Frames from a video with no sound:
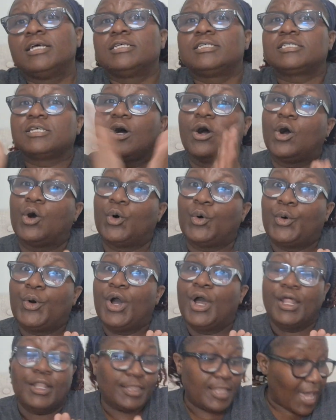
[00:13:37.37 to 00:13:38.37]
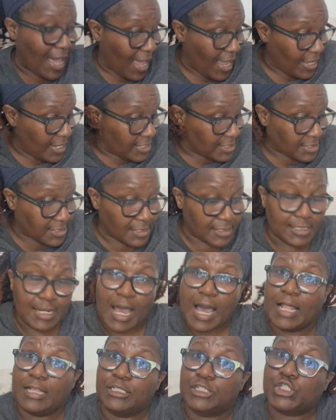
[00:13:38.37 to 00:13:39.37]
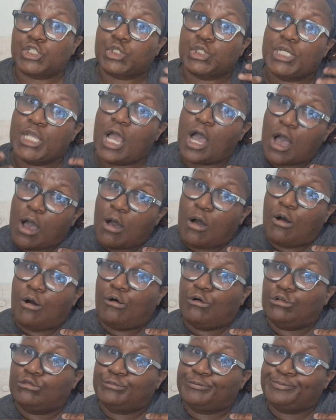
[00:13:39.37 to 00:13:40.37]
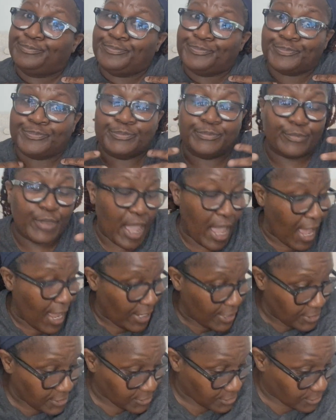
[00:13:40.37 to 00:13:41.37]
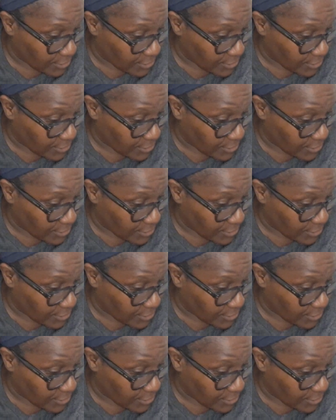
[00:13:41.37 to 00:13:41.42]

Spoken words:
So, that is the Dollar Tree haul. That is